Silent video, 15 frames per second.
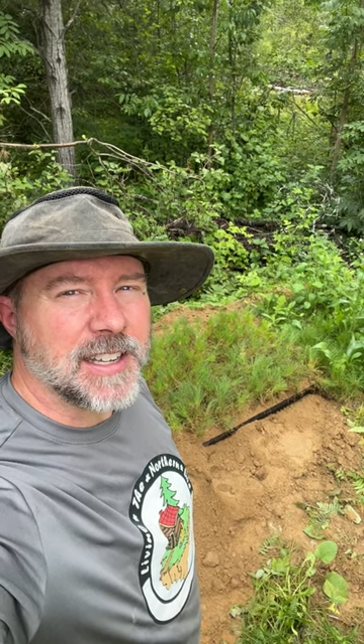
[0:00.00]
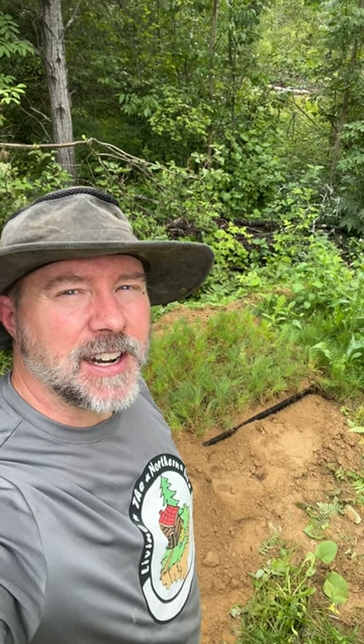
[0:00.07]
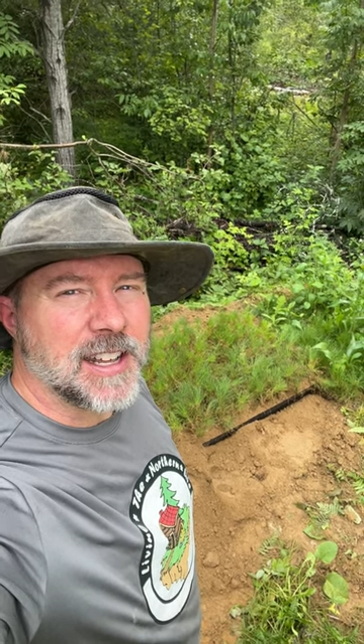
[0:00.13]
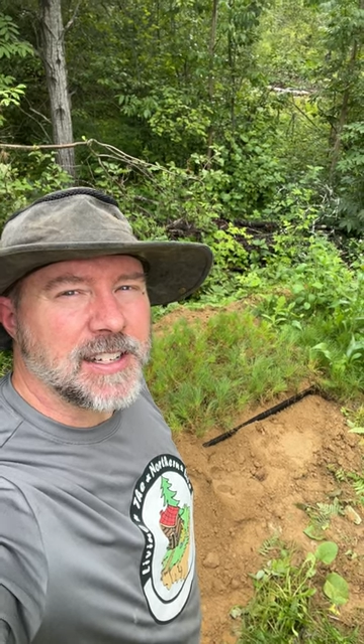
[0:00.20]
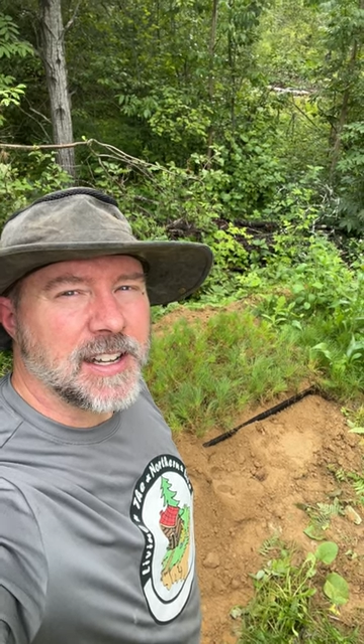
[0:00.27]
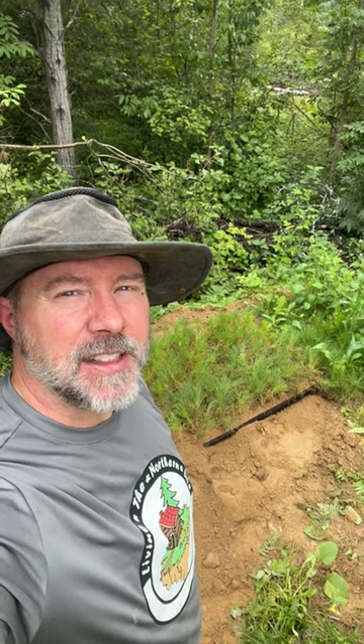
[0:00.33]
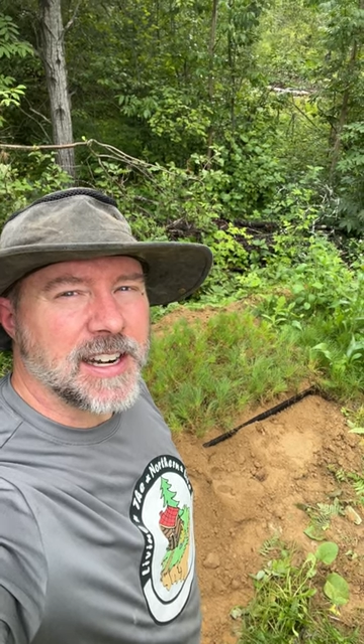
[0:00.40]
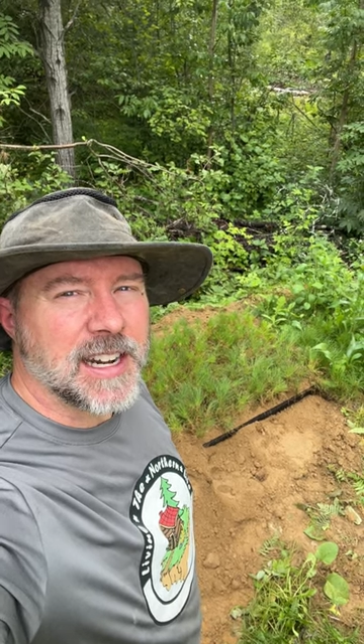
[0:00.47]
And
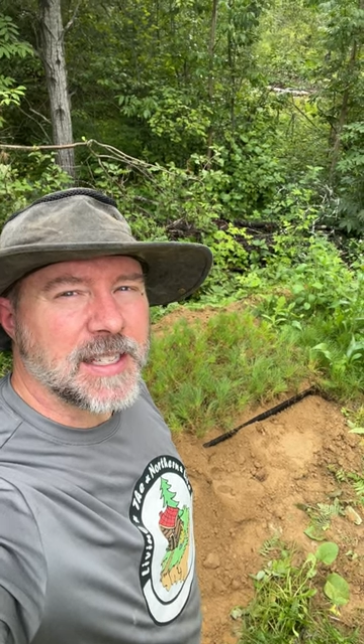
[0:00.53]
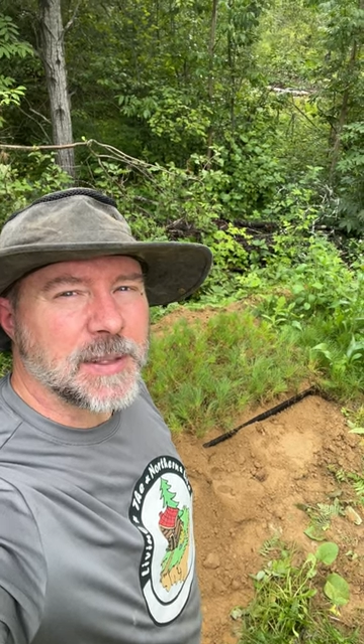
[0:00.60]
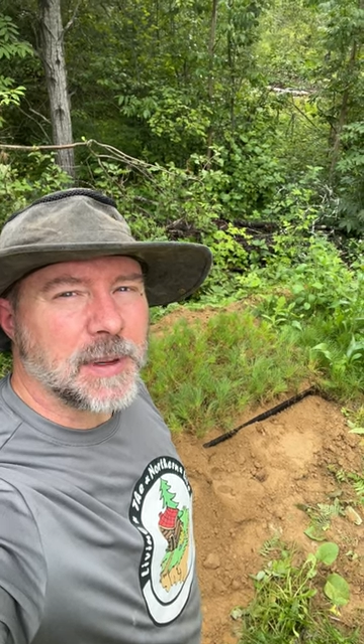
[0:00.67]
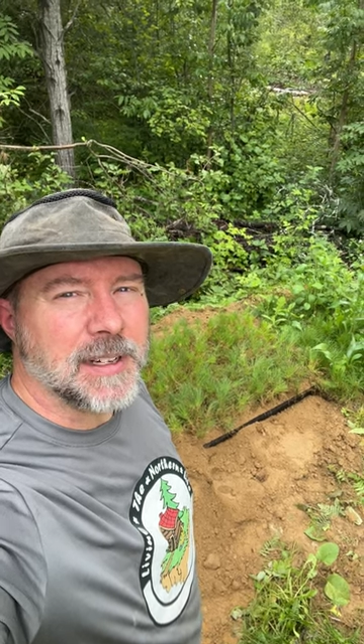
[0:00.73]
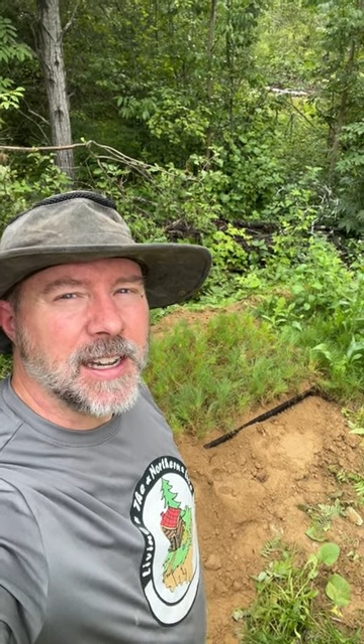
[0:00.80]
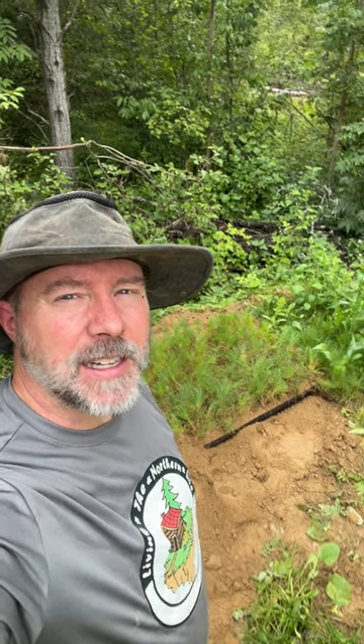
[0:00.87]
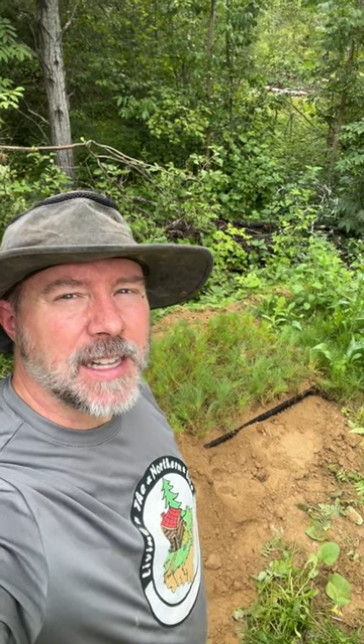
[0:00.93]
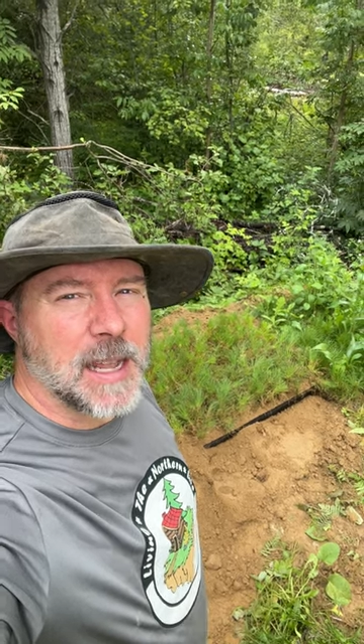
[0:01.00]
until the next
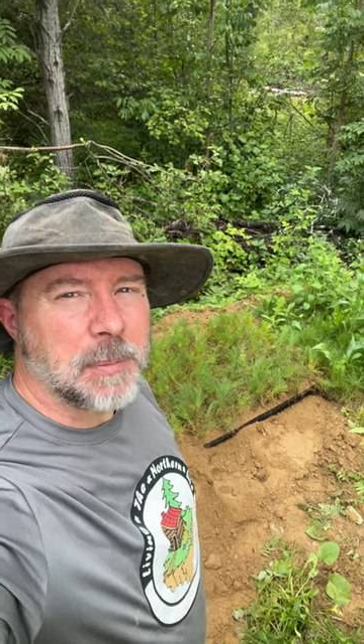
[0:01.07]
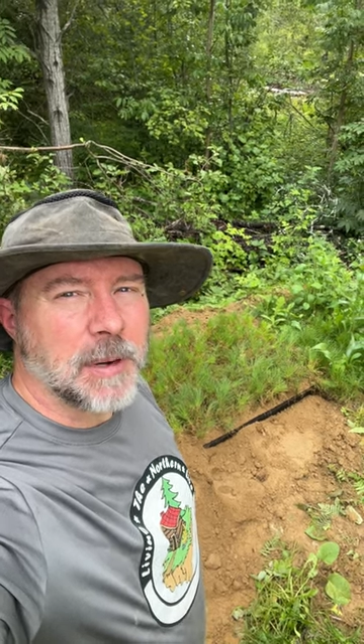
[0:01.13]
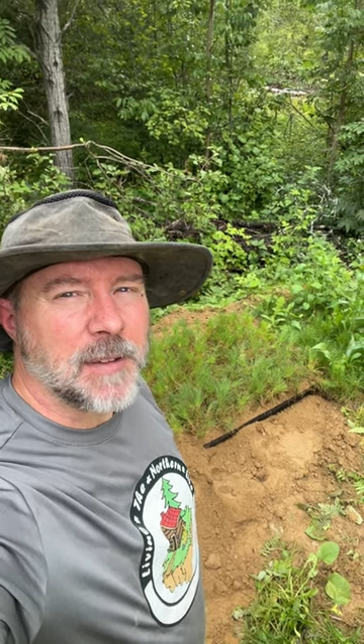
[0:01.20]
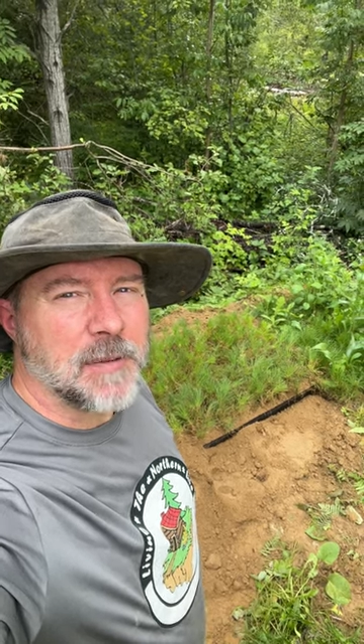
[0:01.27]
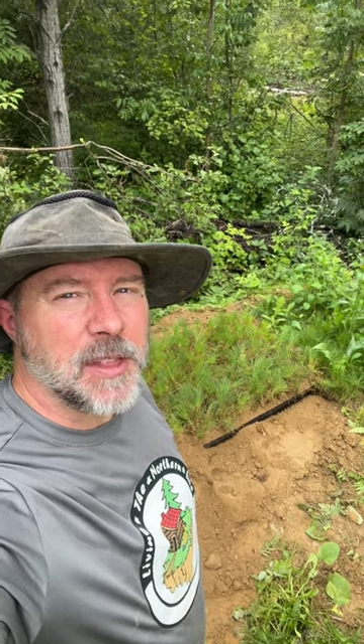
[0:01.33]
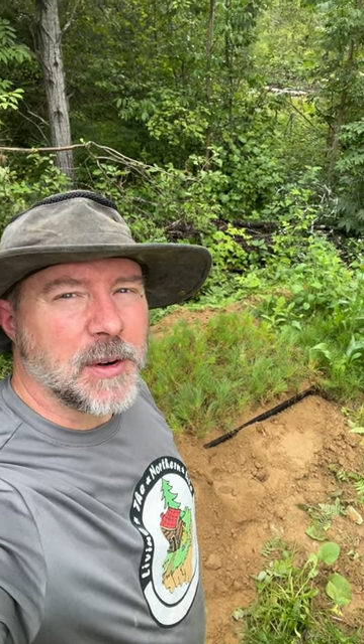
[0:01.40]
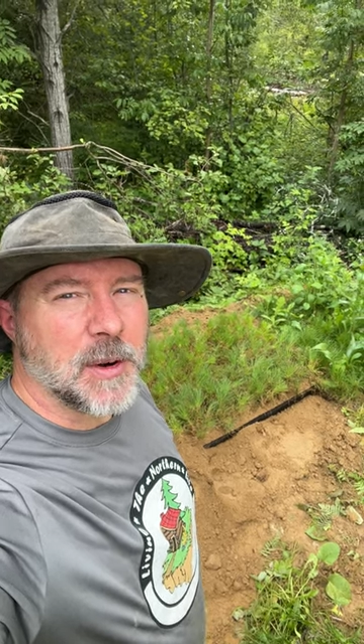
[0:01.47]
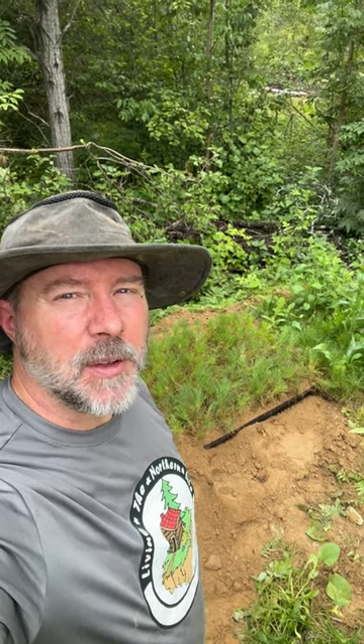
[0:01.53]
one, keep
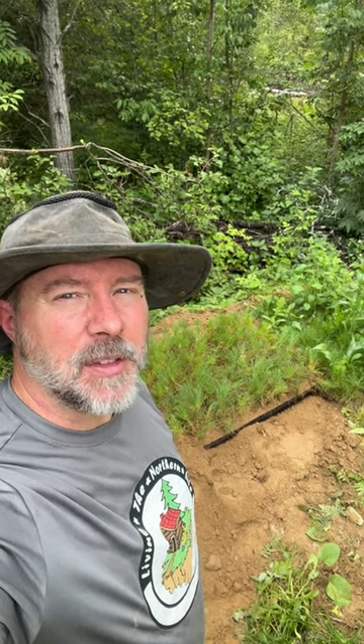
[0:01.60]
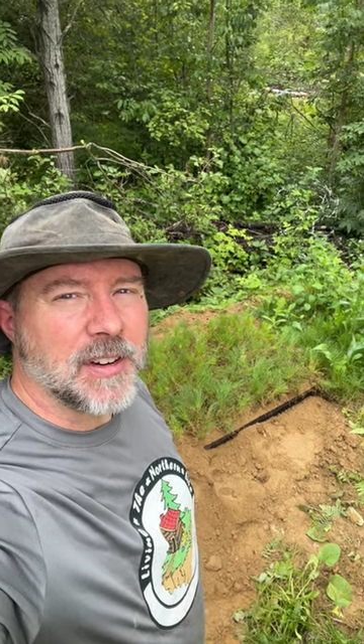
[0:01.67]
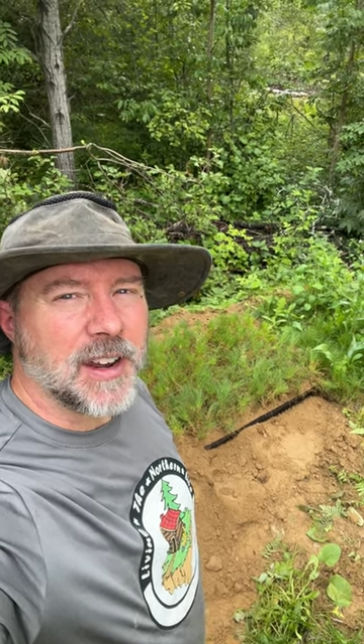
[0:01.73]
living the northern